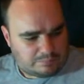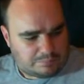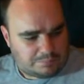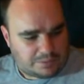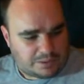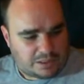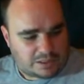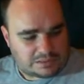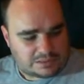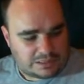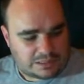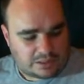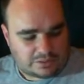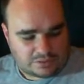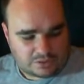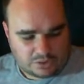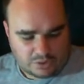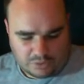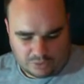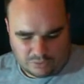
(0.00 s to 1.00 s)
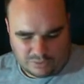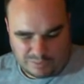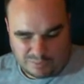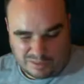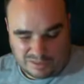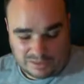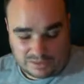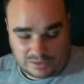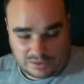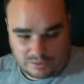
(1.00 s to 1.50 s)
But I said I'd do 3
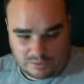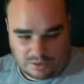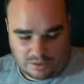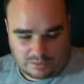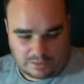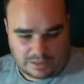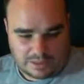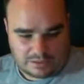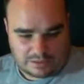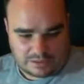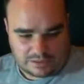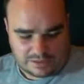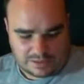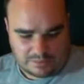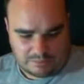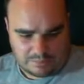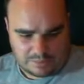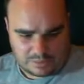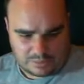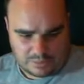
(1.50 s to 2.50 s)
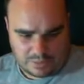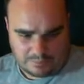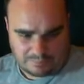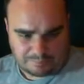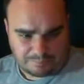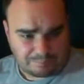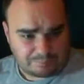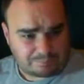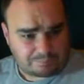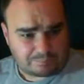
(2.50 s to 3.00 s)
months, so I'll get December's one,